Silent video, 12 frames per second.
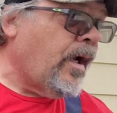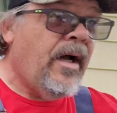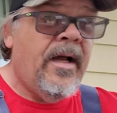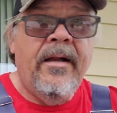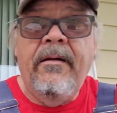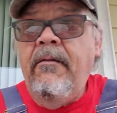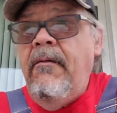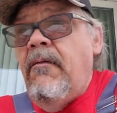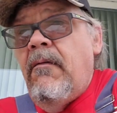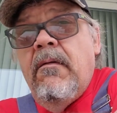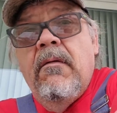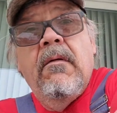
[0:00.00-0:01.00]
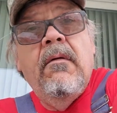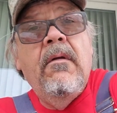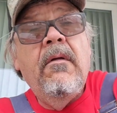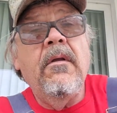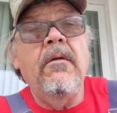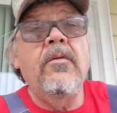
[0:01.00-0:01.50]
on.
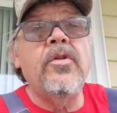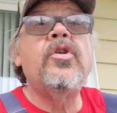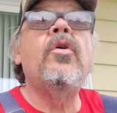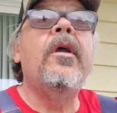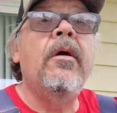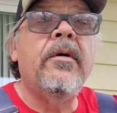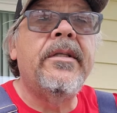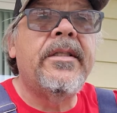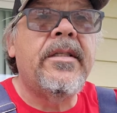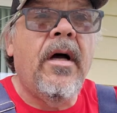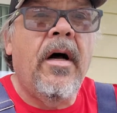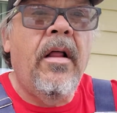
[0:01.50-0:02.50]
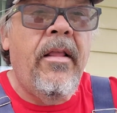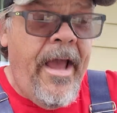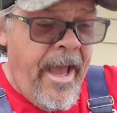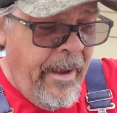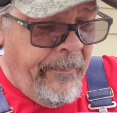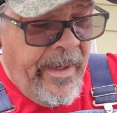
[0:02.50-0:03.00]
We'll show you what's all the
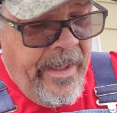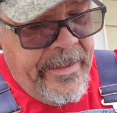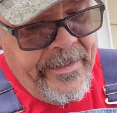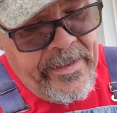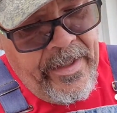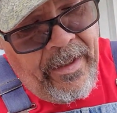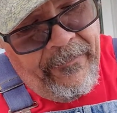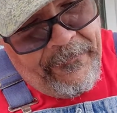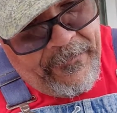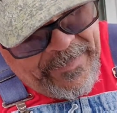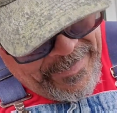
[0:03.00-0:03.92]
happening stuff.